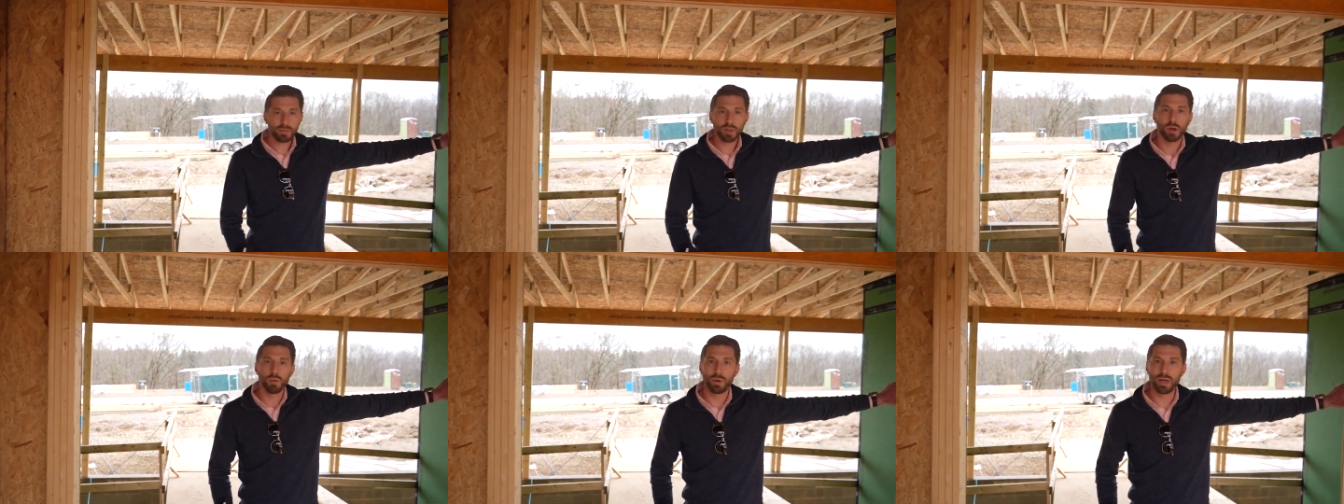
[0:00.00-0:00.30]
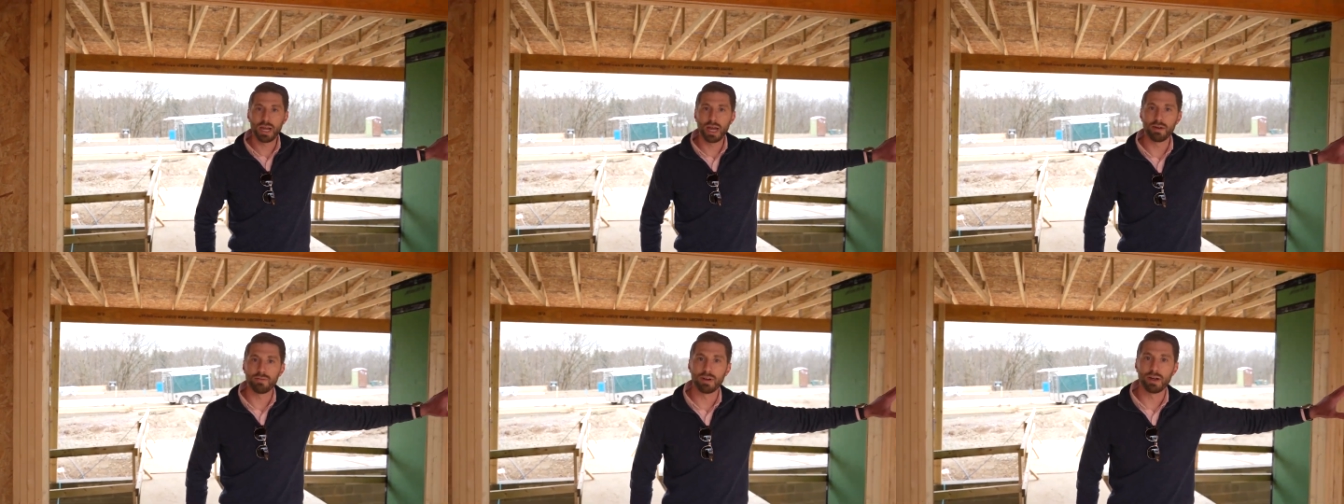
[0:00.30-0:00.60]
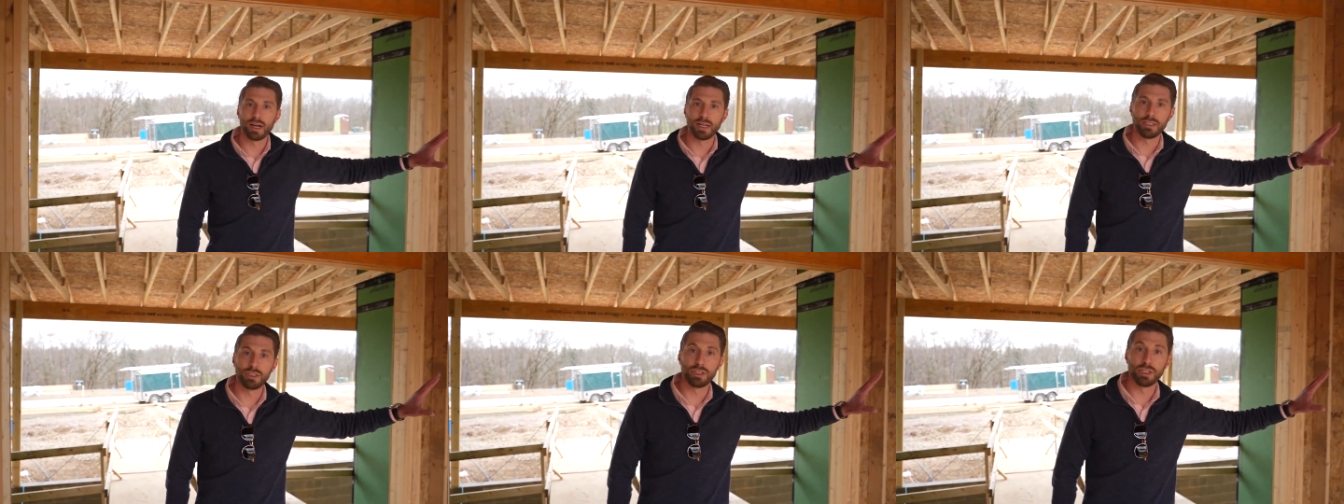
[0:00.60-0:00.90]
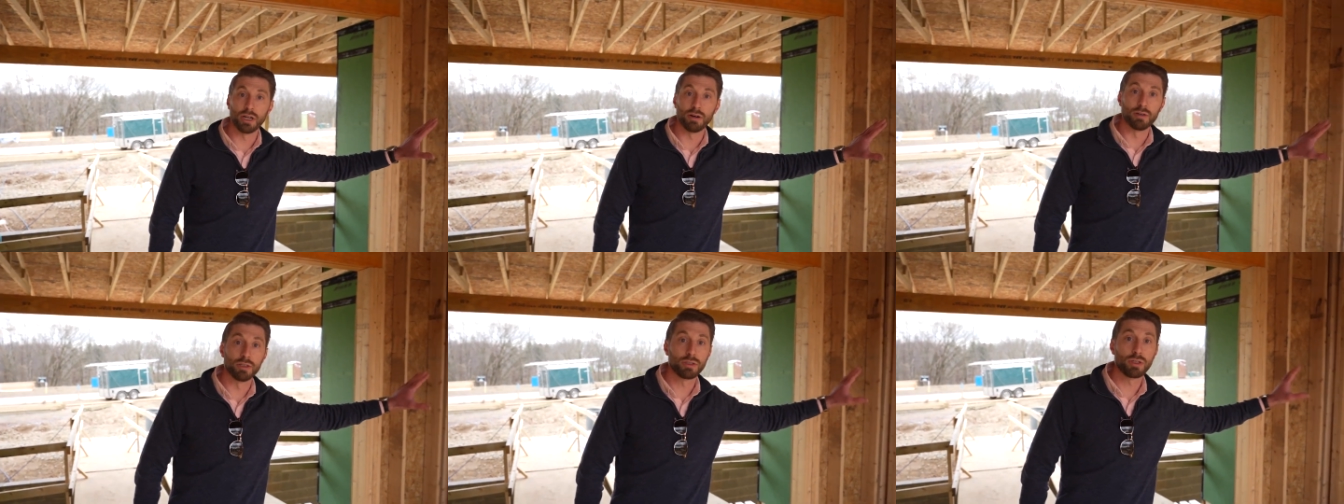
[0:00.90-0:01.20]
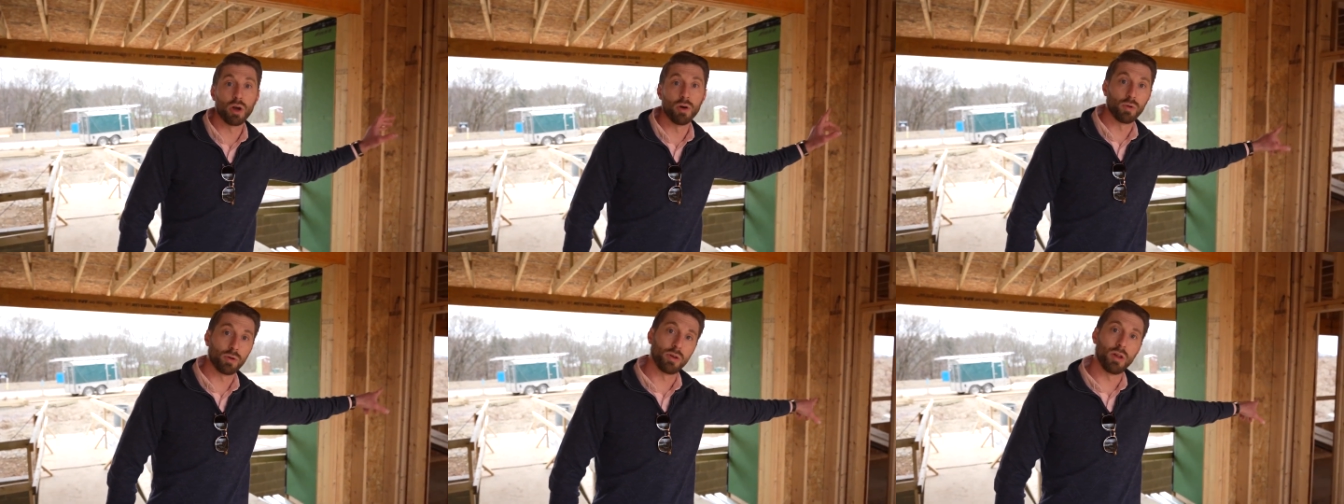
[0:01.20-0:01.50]
We have a nice generous
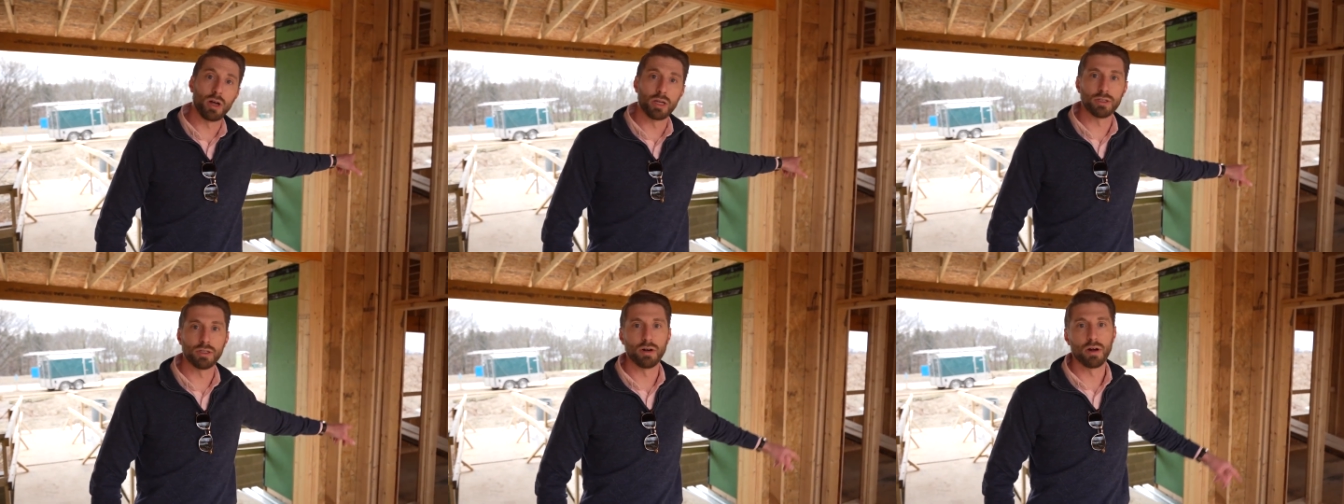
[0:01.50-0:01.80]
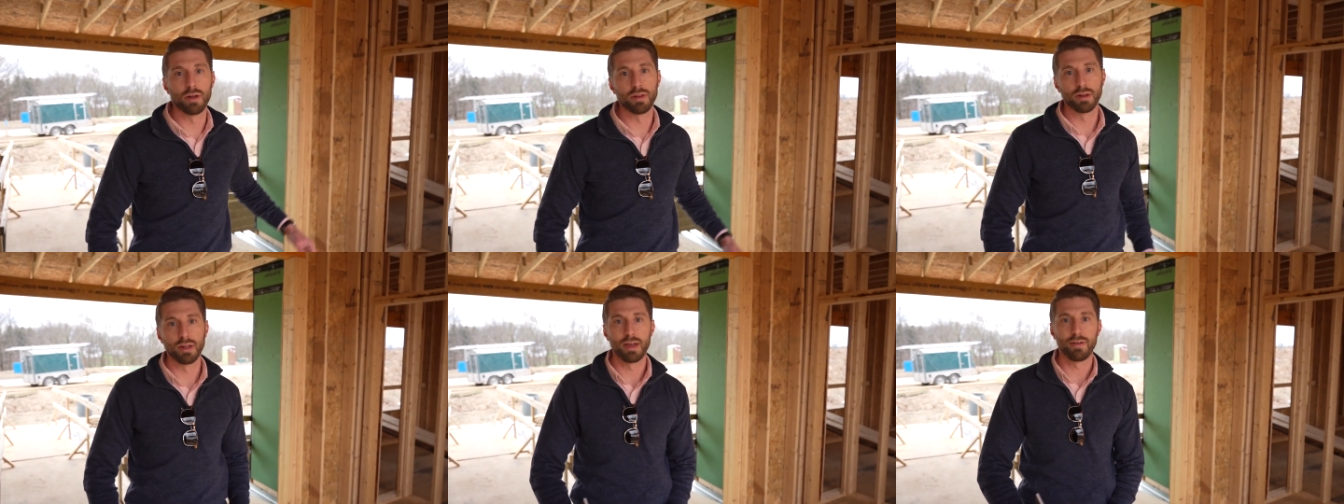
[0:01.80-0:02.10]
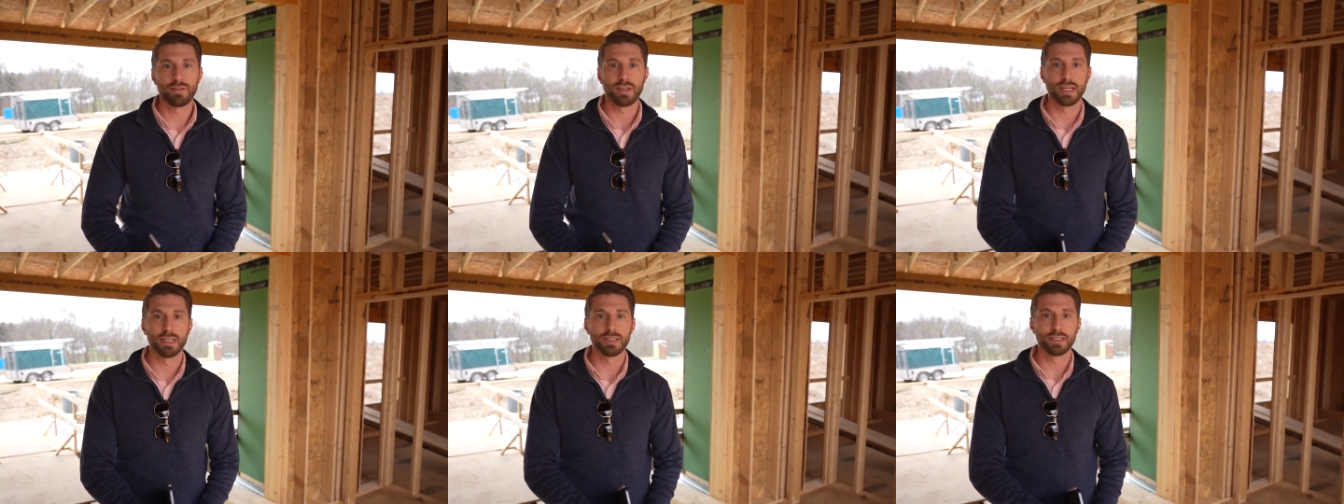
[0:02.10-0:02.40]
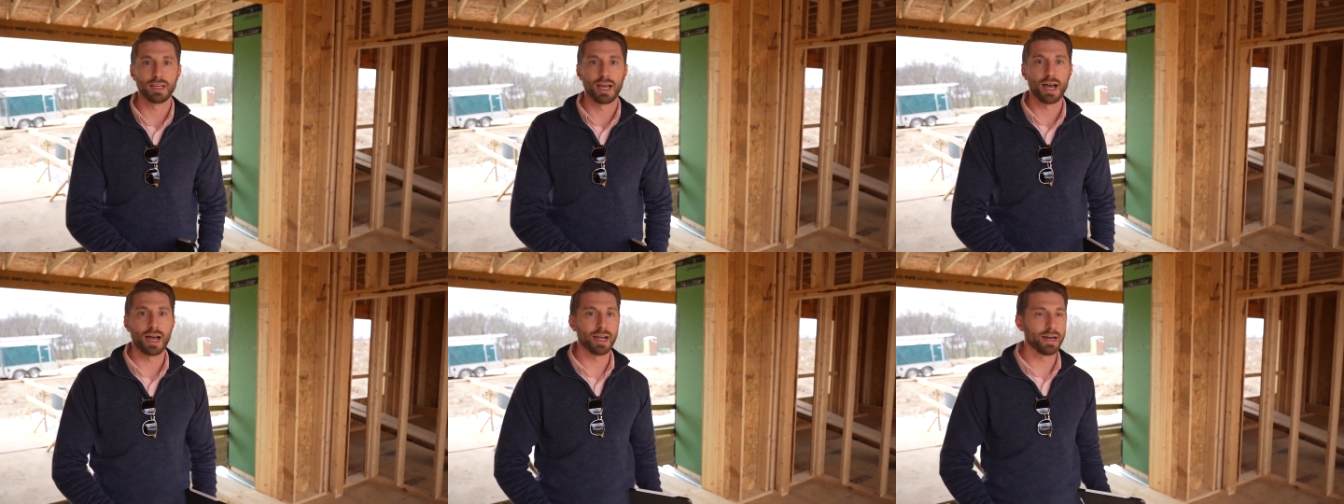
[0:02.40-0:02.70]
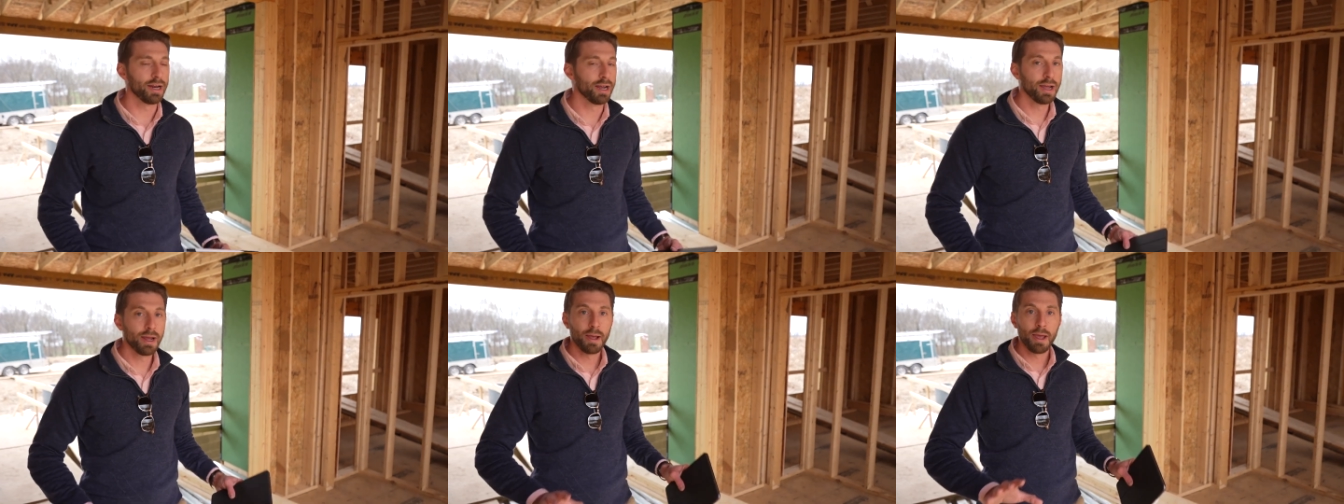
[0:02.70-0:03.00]
coat closet on the left-hand
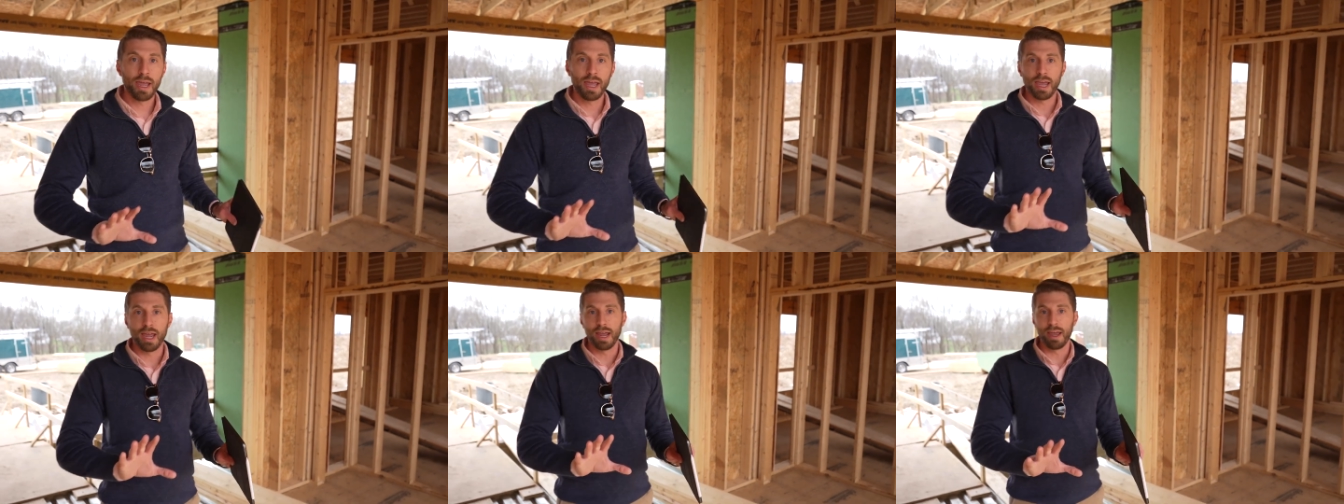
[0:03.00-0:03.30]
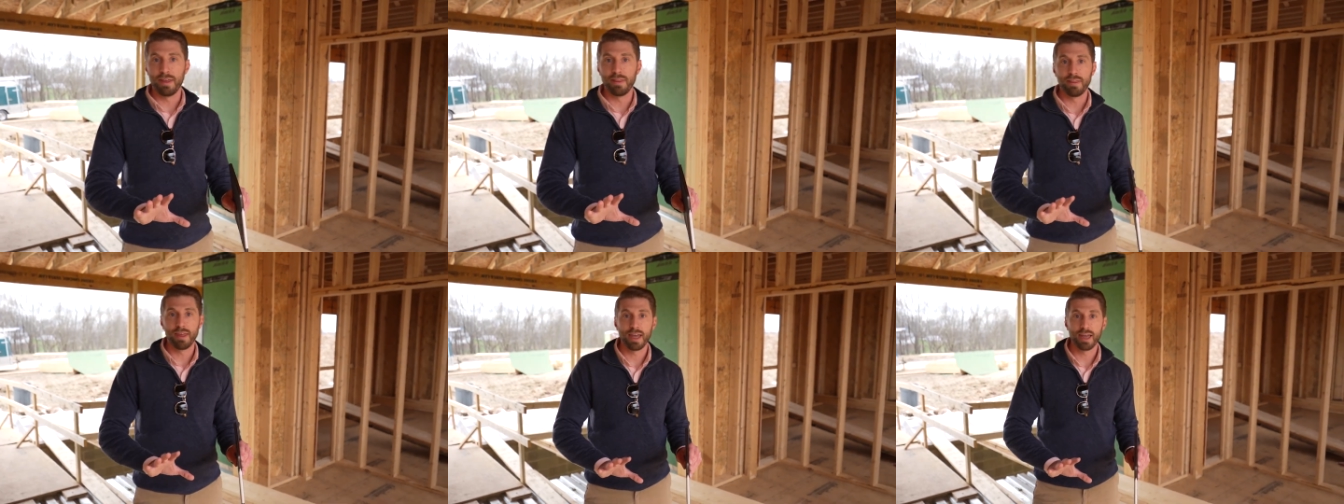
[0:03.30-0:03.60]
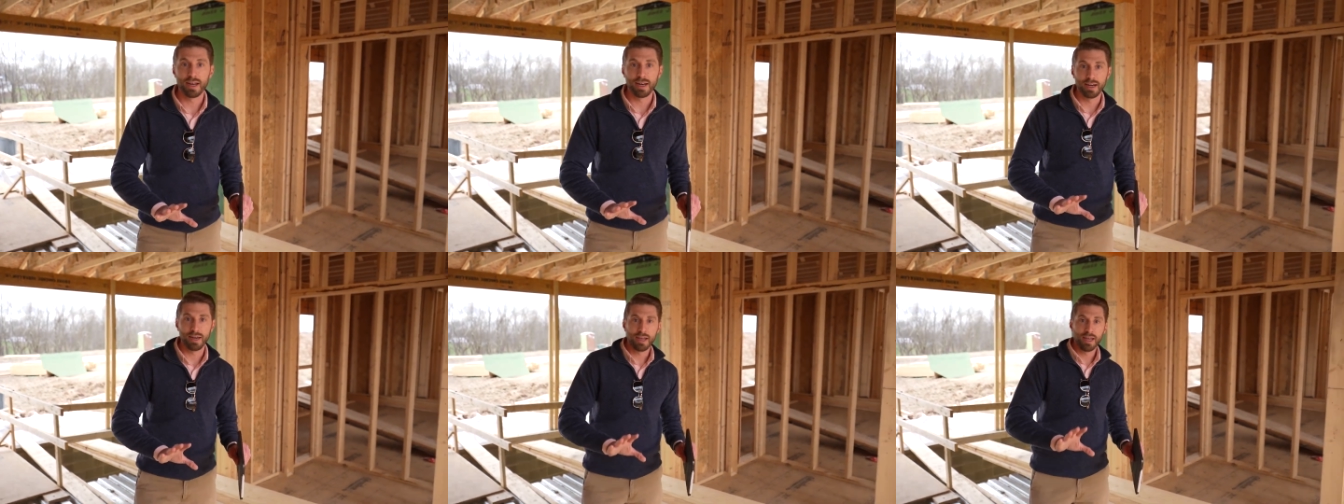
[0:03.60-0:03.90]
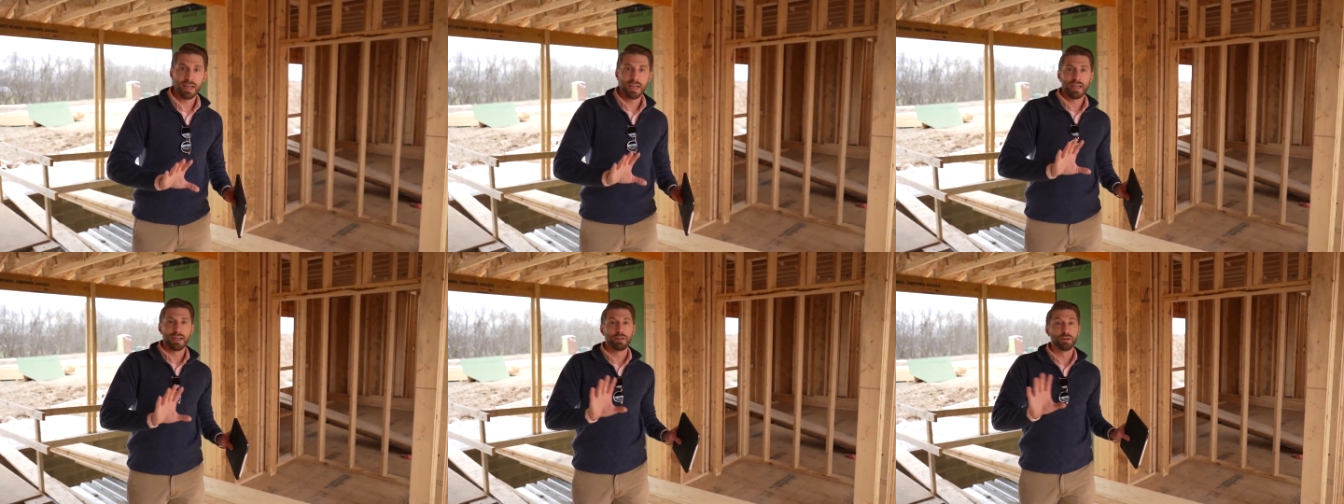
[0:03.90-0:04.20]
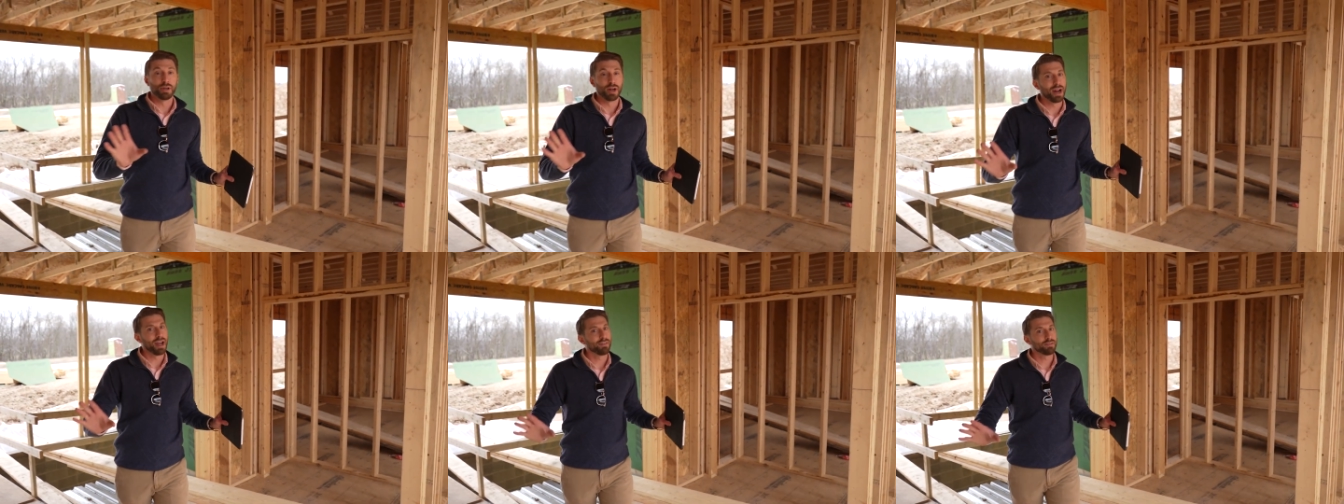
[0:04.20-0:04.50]
side. And then
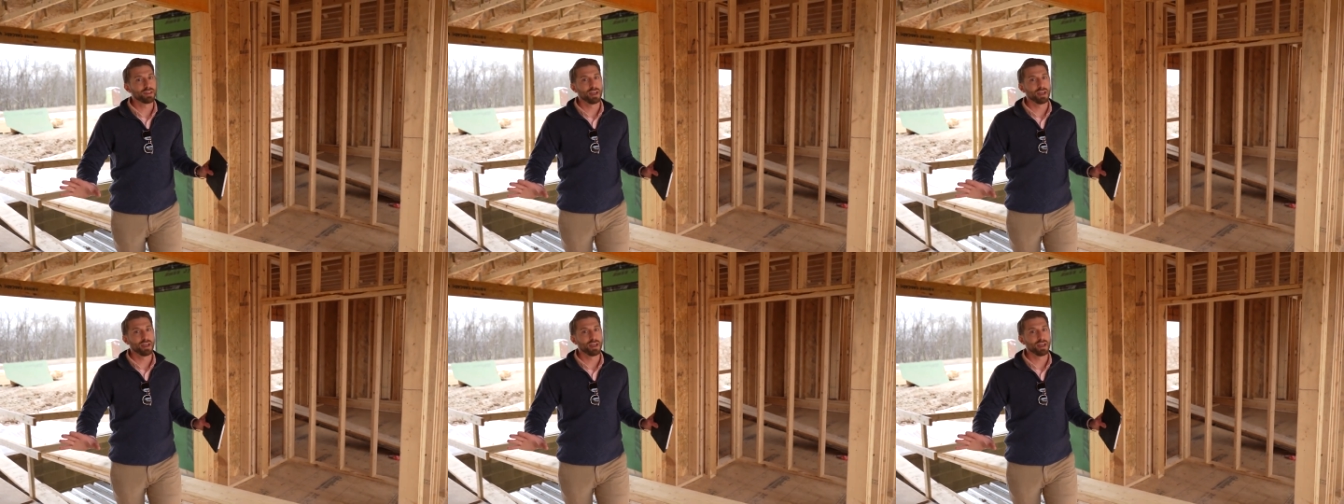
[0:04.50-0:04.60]
you're gonna have